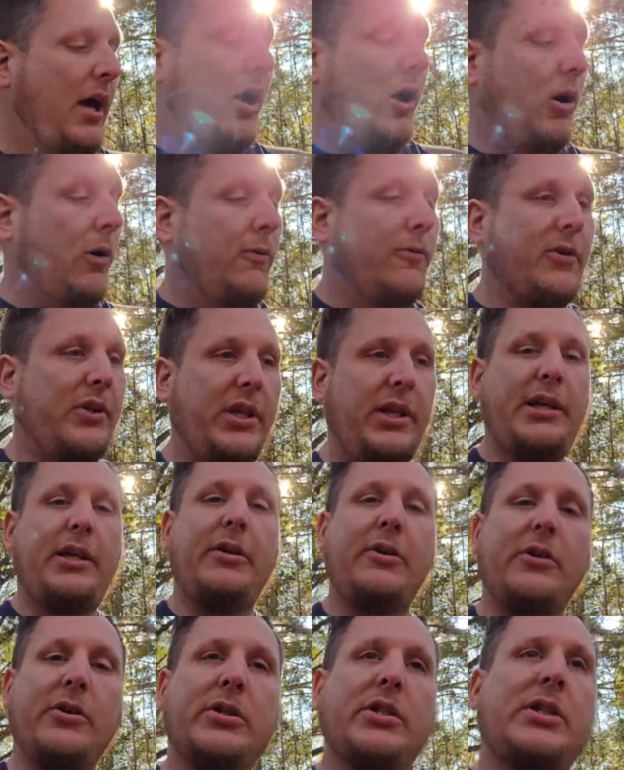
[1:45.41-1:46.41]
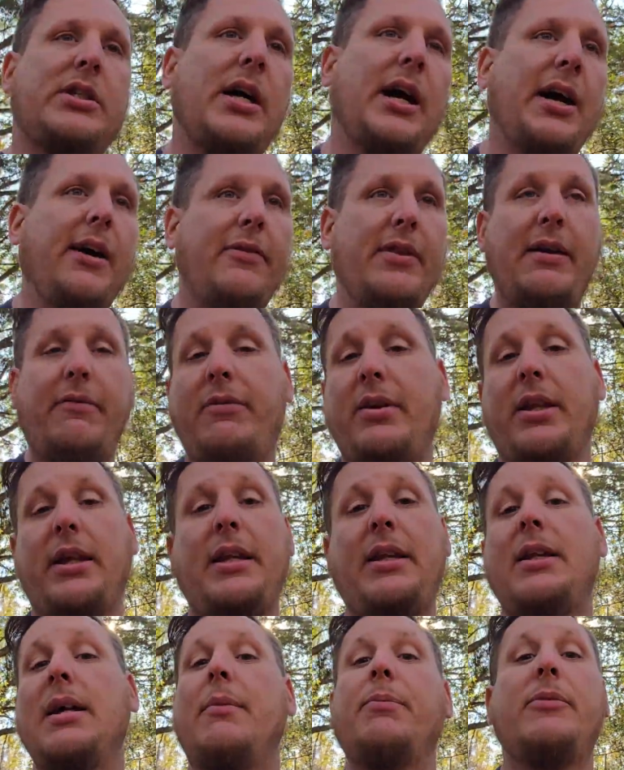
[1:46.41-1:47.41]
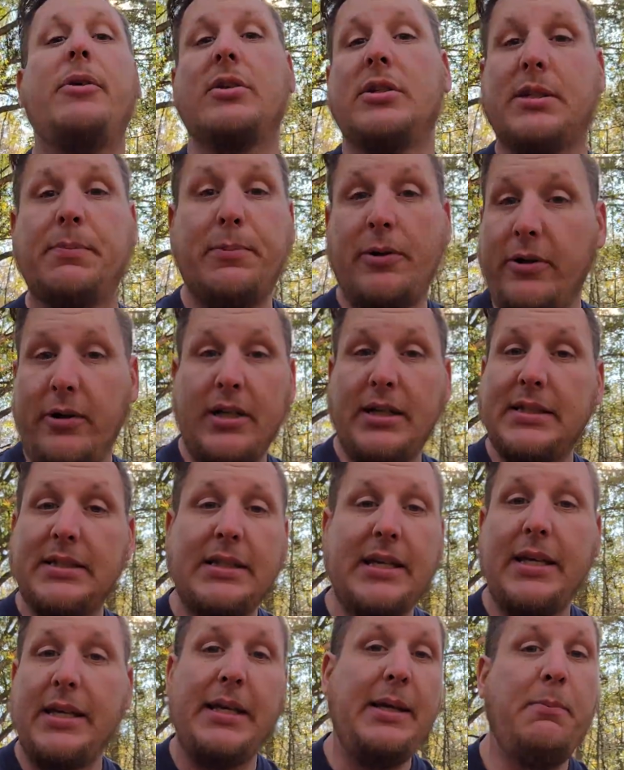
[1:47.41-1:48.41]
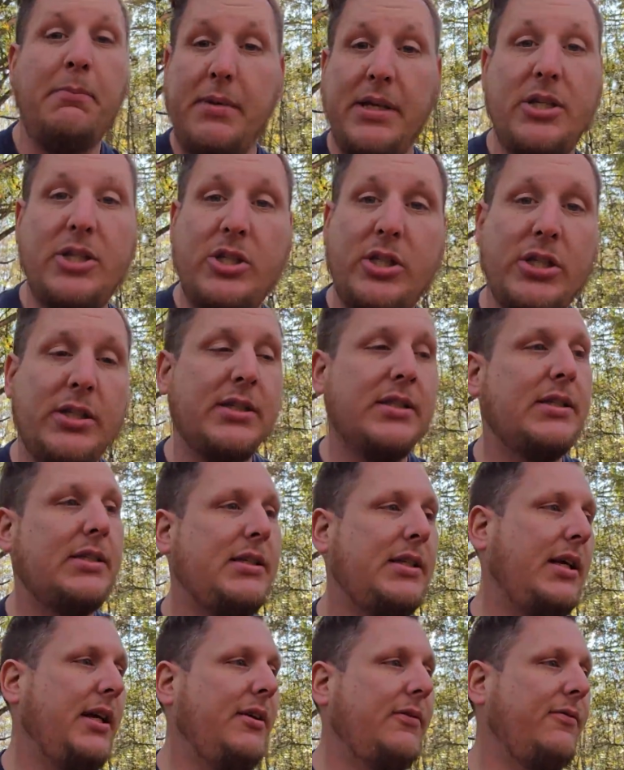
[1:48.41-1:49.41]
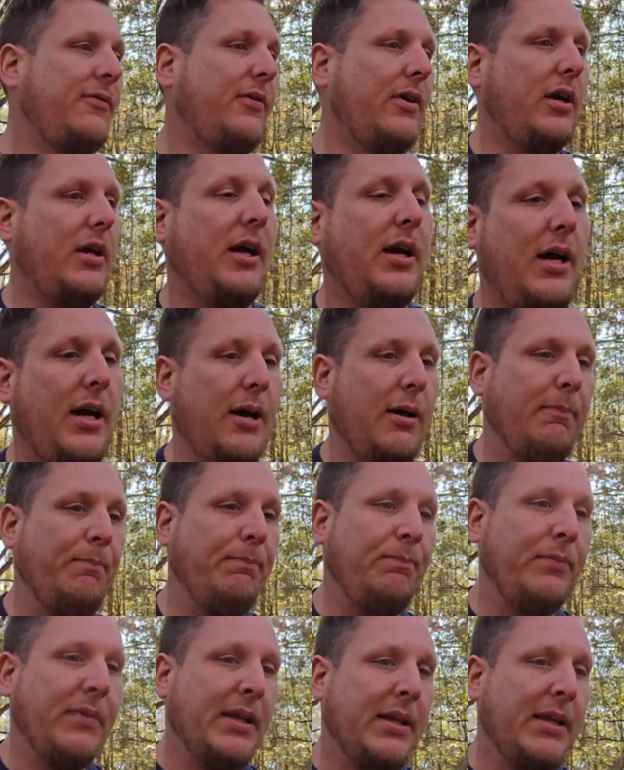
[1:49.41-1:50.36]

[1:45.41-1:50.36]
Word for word: Over the years, uh, they've cleaned up their spurious emissions, if um,